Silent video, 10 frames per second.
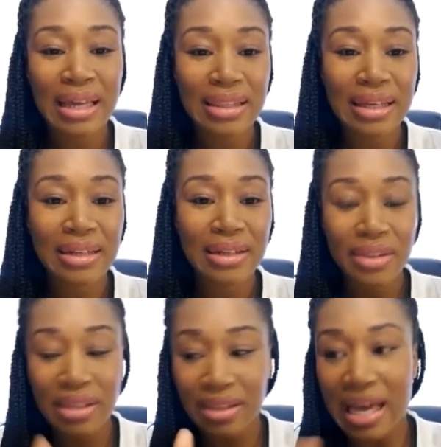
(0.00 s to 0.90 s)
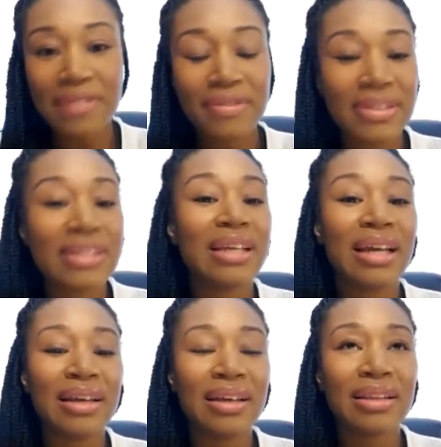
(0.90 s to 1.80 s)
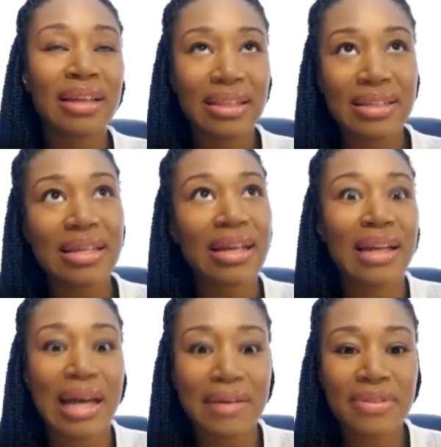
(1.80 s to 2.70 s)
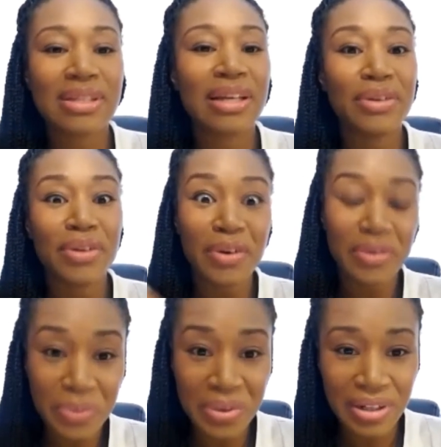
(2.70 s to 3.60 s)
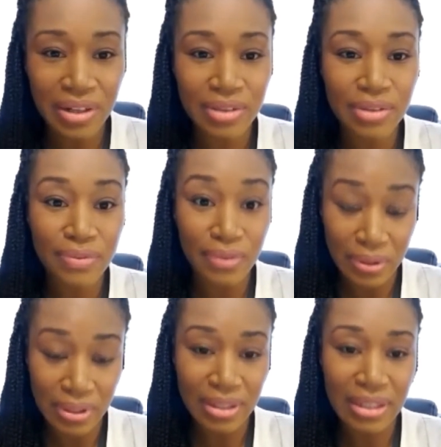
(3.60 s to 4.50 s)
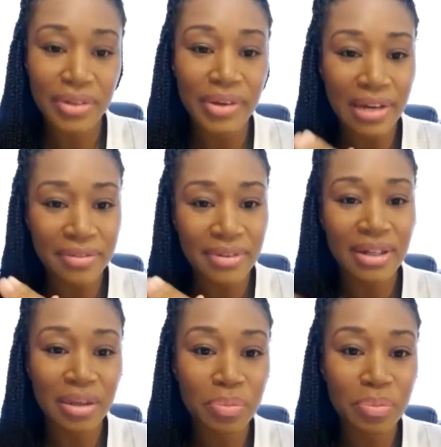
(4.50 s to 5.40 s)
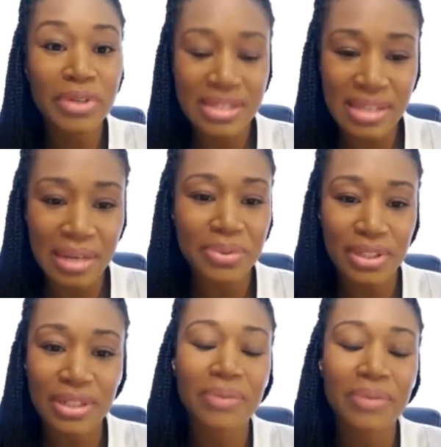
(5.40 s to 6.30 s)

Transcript: then half of the day, like the second half of the day, you go and work on the floor and you have a preceptor.